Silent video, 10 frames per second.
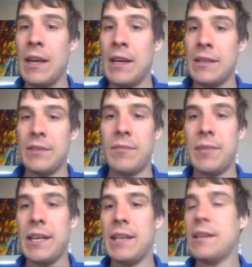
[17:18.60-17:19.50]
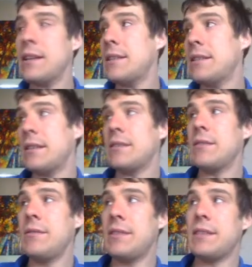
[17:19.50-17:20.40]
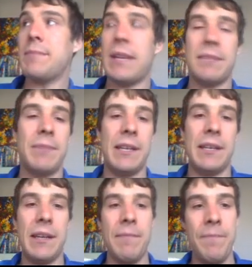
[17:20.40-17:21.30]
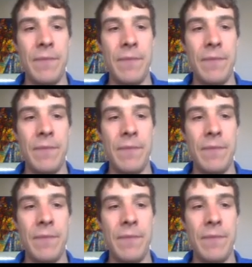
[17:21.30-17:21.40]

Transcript: So Planck and Einstein. So who's this Max Planck guy?